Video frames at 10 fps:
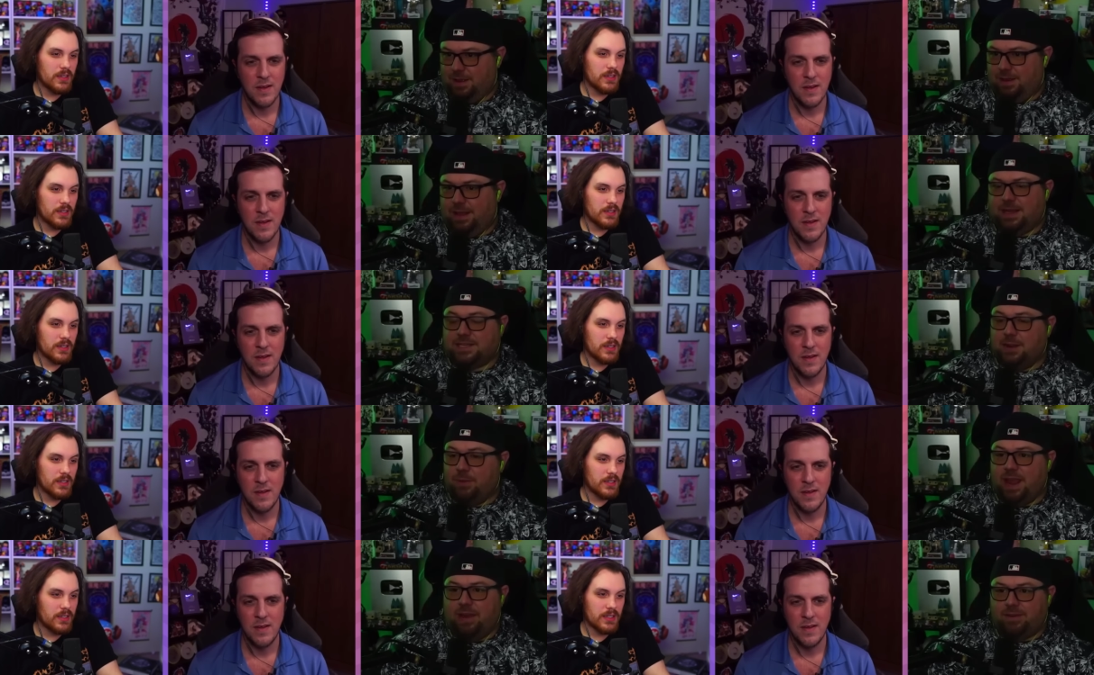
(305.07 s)
Speaker 1: Like I said, we
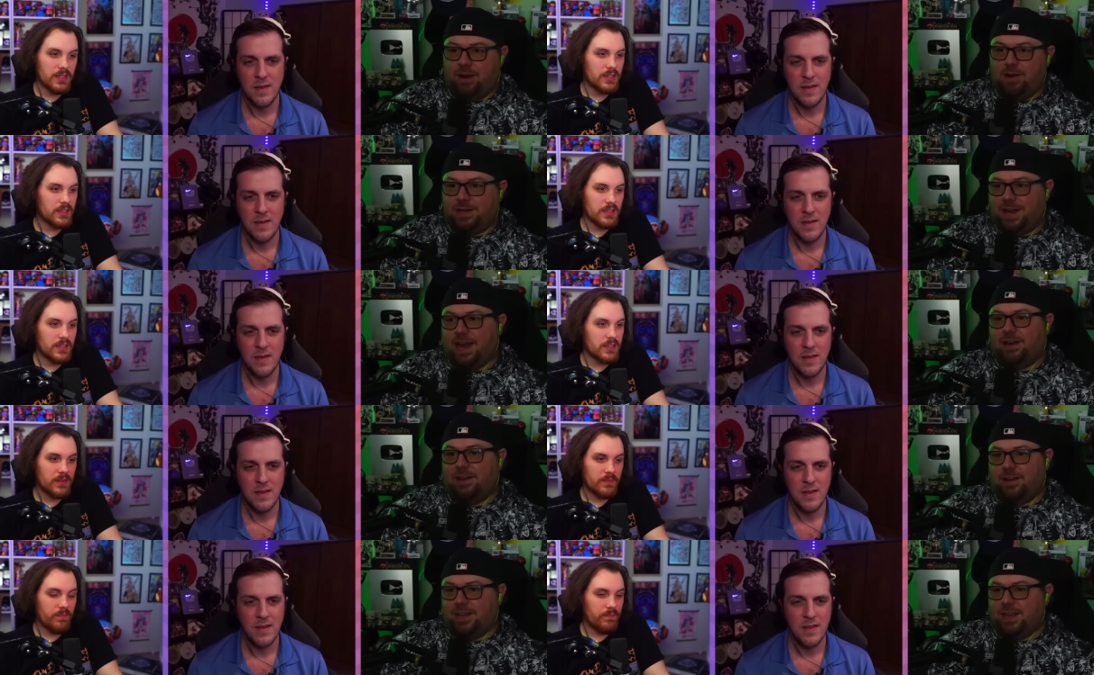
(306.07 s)
haven't heard
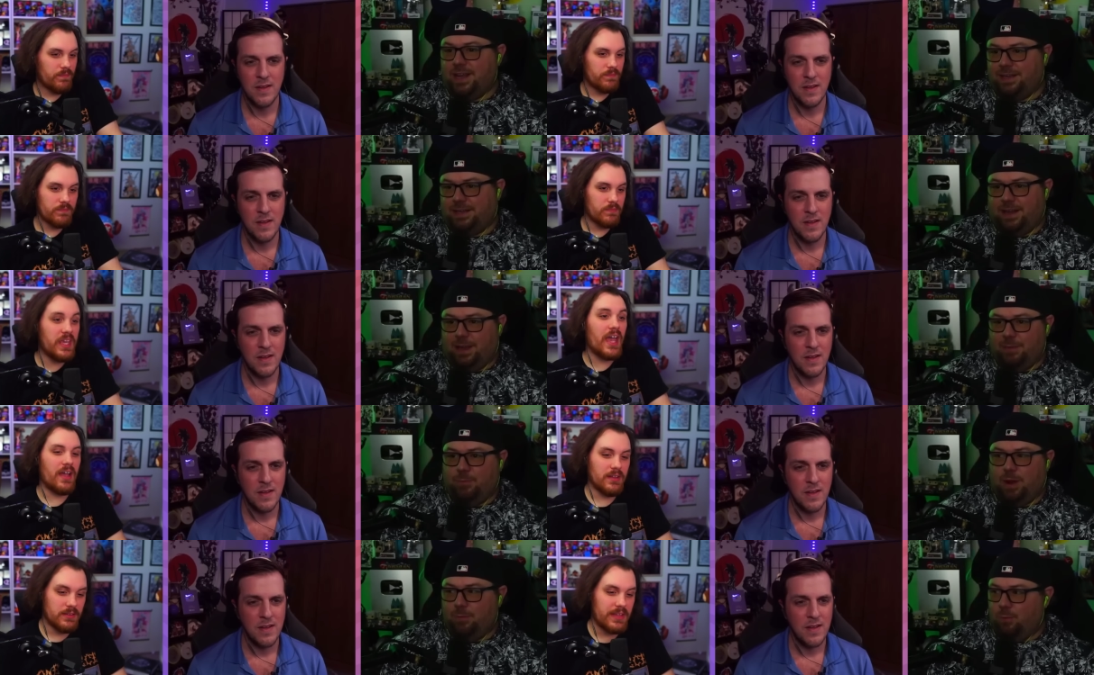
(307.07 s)
dialogue yet. I'm, yeah,
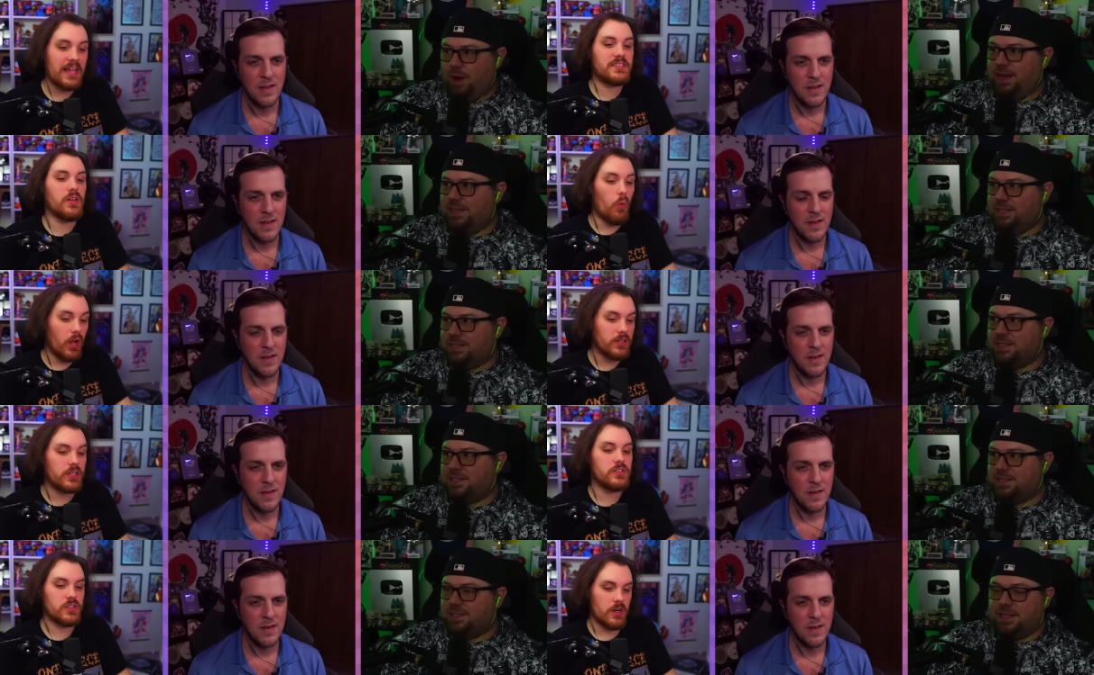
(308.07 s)
I'm waiting that's the one
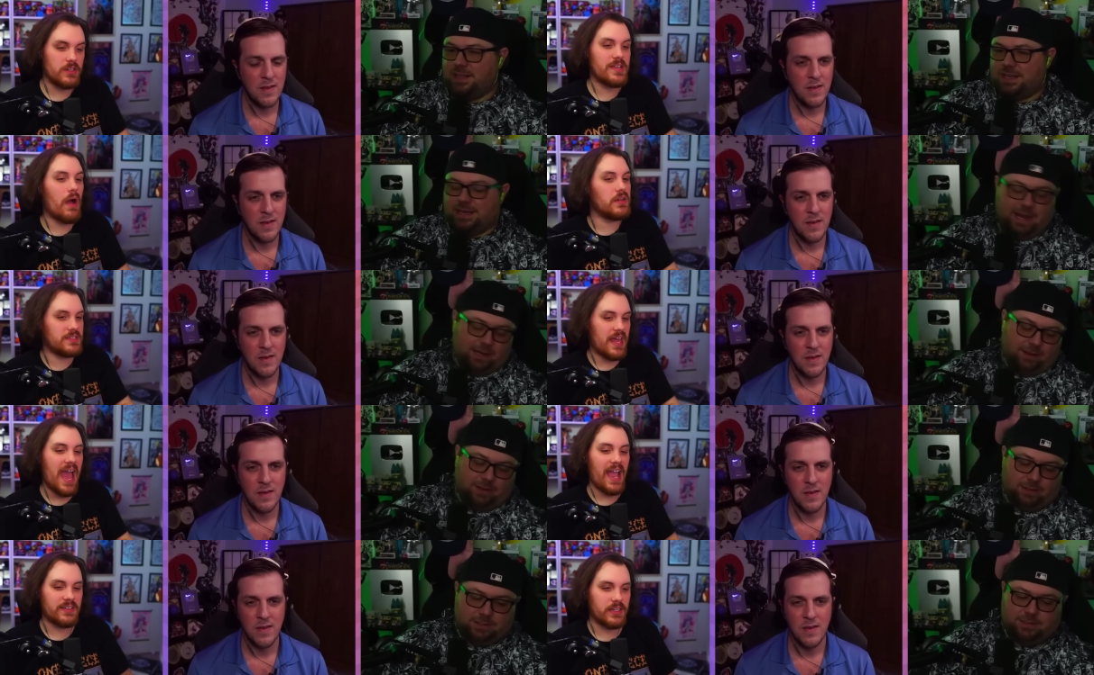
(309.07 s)
concern see the dialogue the
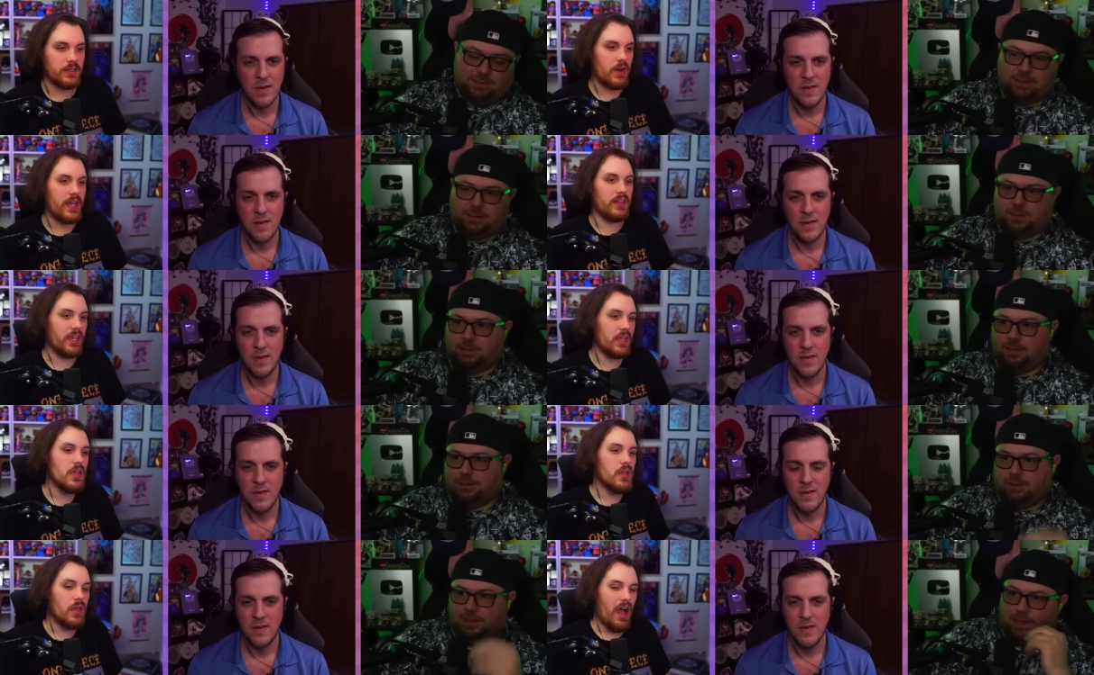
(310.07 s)
acting,
Speaker 2: right? Like,
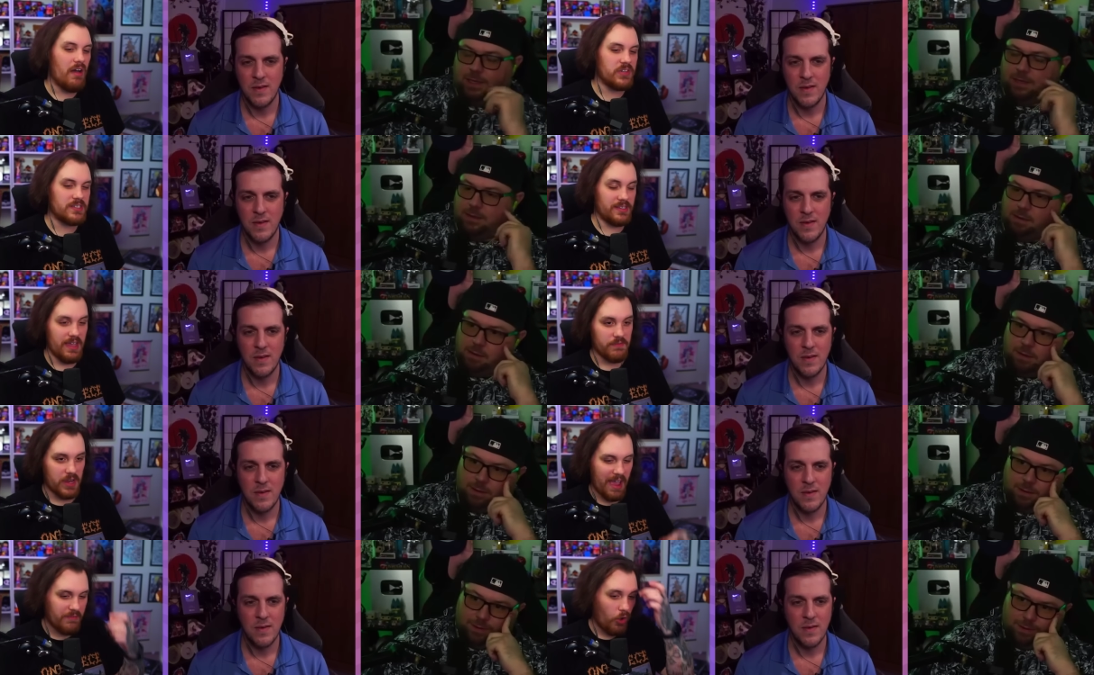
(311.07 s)
yeah, obviously every,
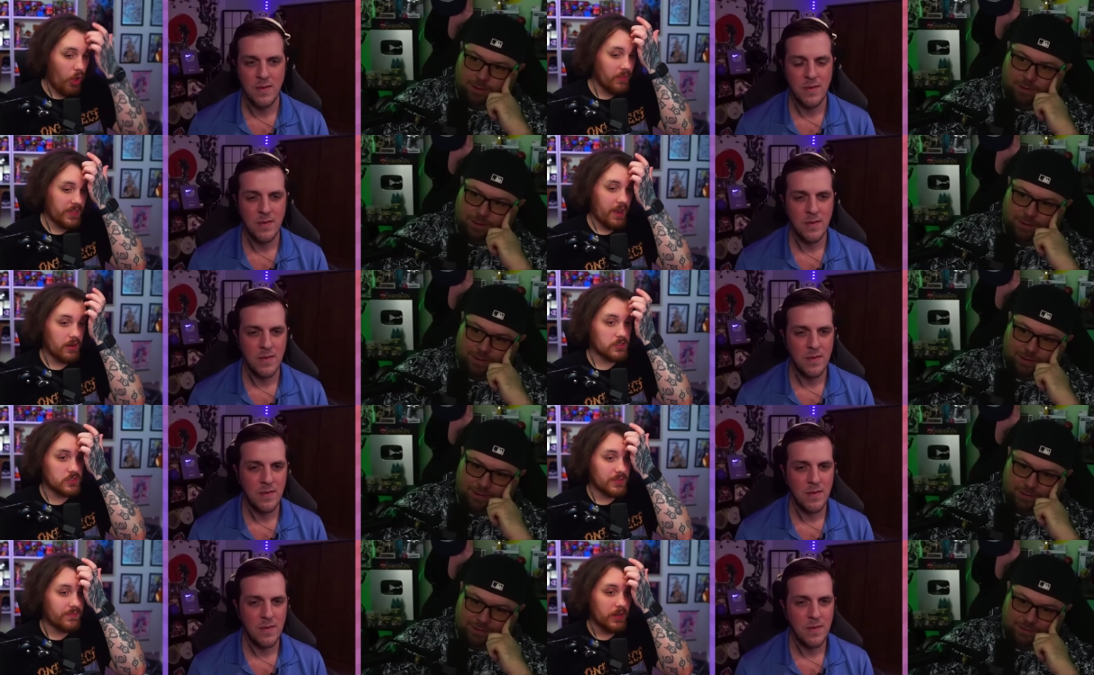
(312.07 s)
every, all the characters
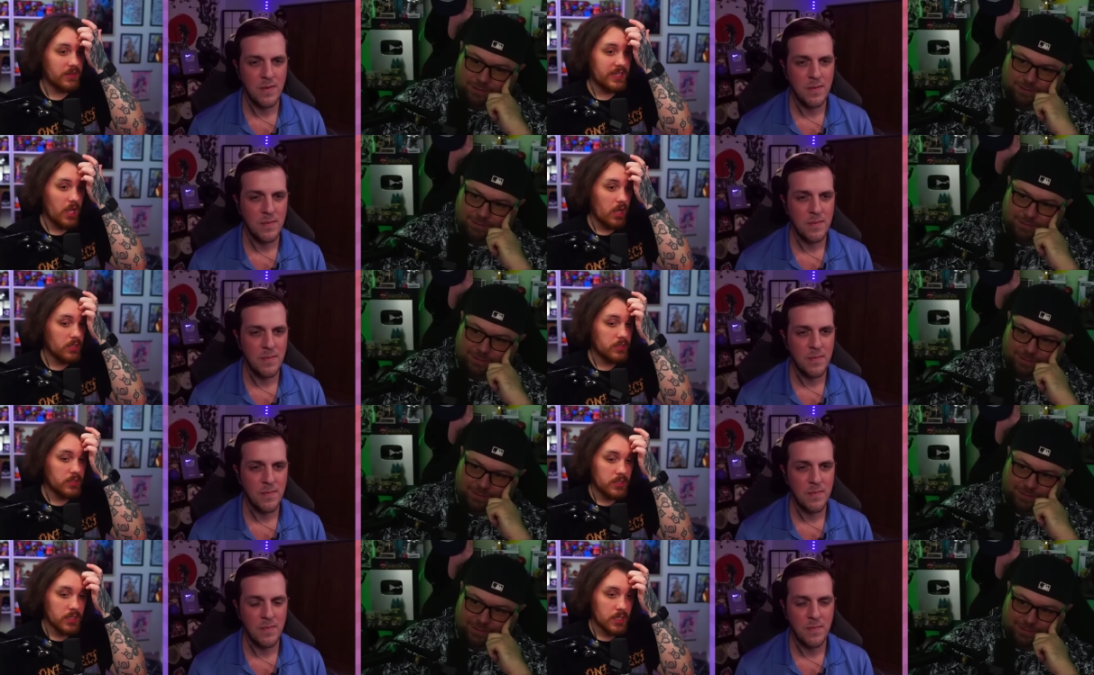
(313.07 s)
look fairly young.
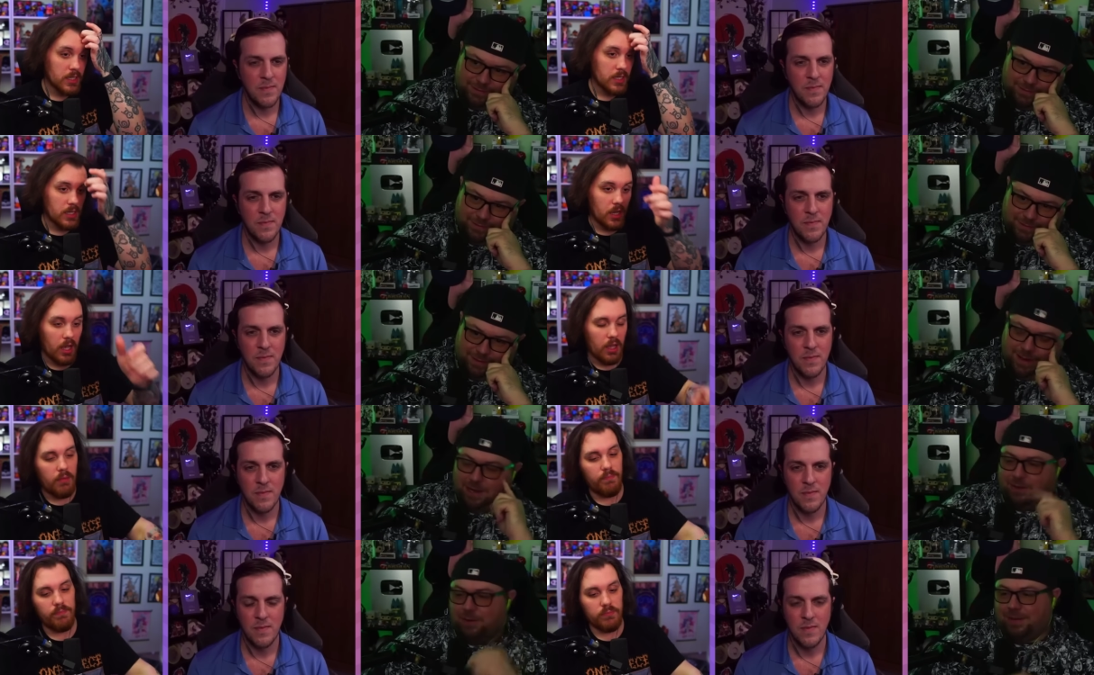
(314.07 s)
Um, I
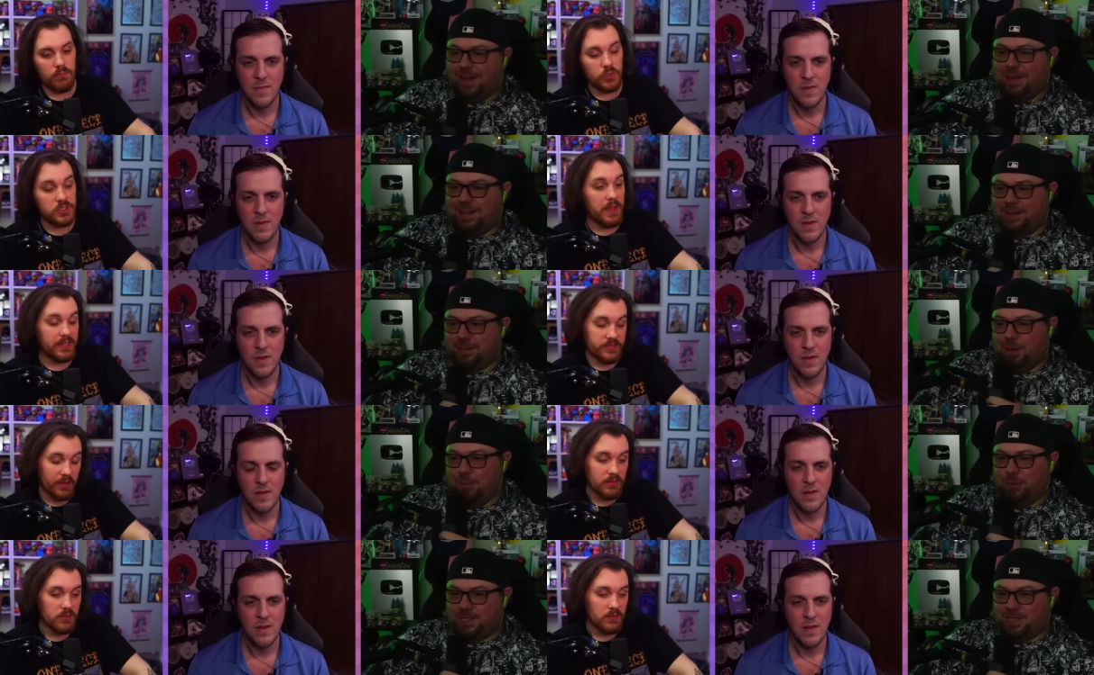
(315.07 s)
ain't gonna um, lie, they did my sense. boy